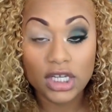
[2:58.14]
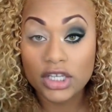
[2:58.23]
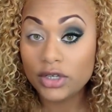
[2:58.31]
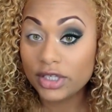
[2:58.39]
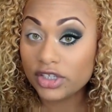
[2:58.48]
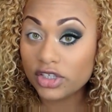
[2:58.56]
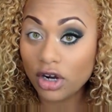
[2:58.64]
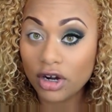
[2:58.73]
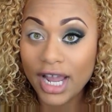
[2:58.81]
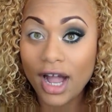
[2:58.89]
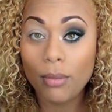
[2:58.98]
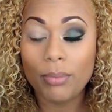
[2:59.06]
You could
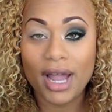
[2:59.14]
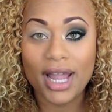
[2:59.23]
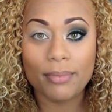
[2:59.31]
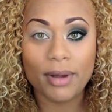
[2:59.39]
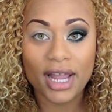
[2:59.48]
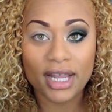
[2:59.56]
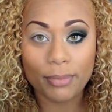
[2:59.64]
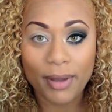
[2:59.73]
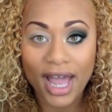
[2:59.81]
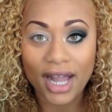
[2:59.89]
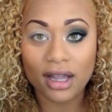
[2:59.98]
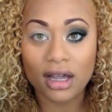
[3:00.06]
start out by buying a
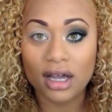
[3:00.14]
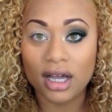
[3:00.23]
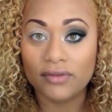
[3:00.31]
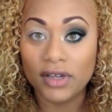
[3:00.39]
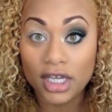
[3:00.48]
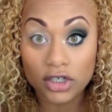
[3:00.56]
pack of